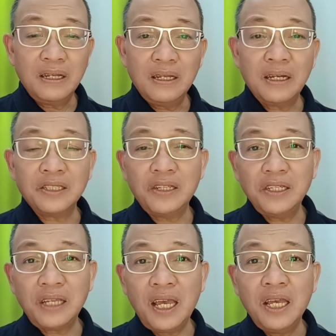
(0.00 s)
As they
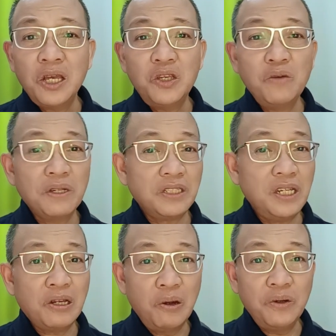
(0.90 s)
say, you must
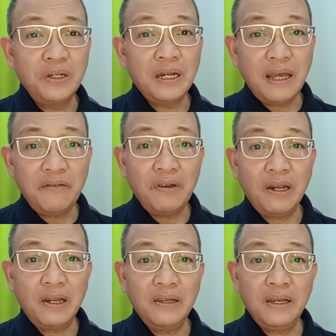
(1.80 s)
include the
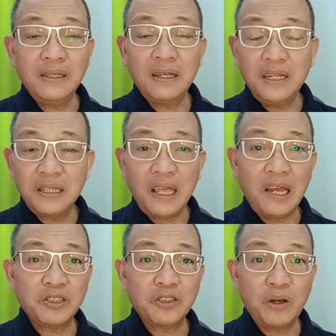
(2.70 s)
devil in the
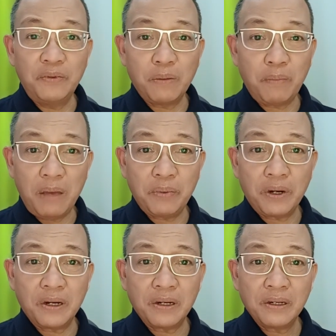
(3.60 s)
details of your
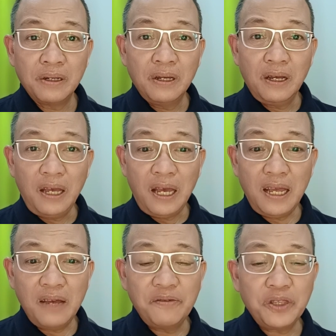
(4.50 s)
paper and
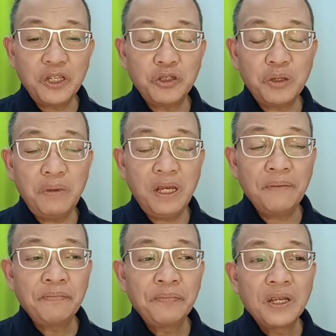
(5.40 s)
everything should be
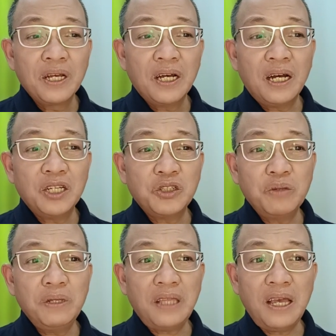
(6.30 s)
uh,
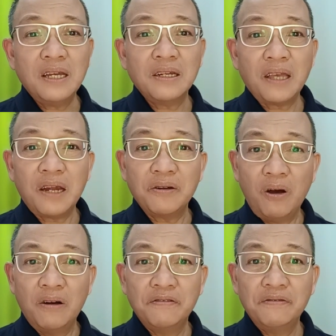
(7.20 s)
should be taken care
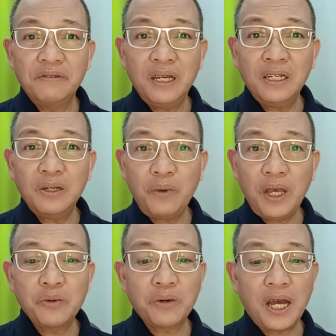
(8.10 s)
of in the way
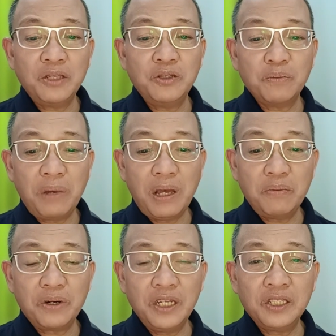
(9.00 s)
you write your
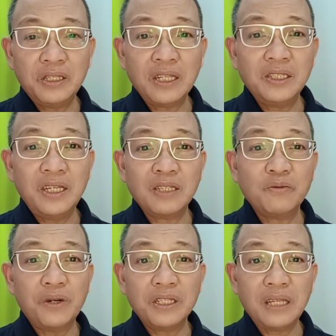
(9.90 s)
paper it's not just
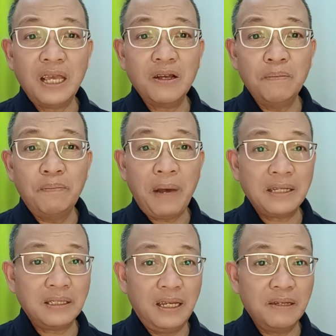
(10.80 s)
for the sake of
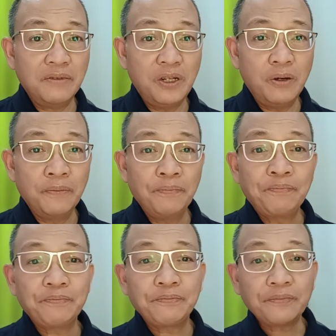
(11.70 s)
passing you know
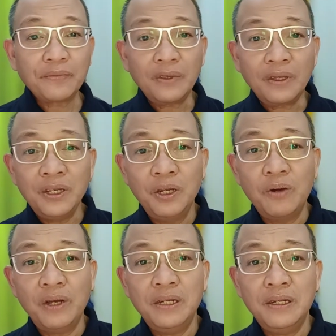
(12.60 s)
you
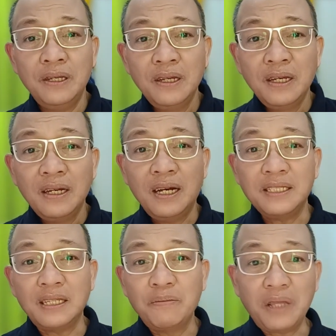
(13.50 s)
know in
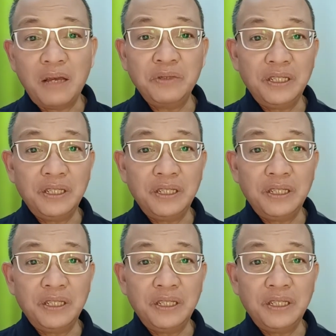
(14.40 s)
uh, sometimes